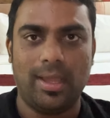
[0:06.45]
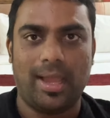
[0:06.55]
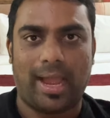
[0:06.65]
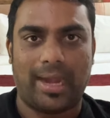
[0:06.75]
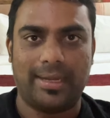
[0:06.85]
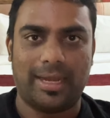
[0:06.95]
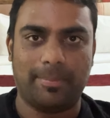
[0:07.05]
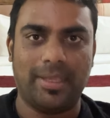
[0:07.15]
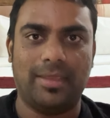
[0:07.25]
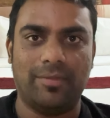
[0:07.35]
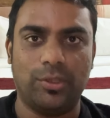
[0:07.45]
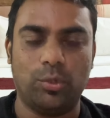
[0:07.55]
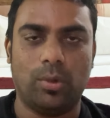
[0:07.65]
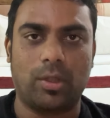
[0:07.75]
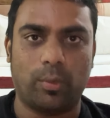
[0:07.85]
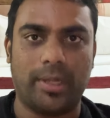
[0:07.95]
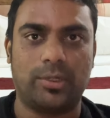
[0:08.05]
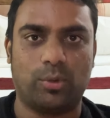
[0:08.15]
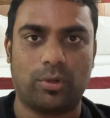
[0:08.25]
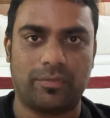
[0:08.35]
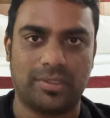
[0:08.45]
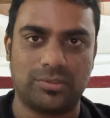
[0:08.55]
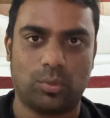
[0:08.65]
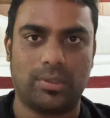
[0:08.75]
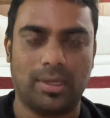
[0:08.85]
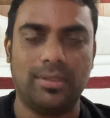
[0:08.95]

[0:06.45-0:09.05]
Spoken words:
and I'll be giving you a quick tour of this hotel.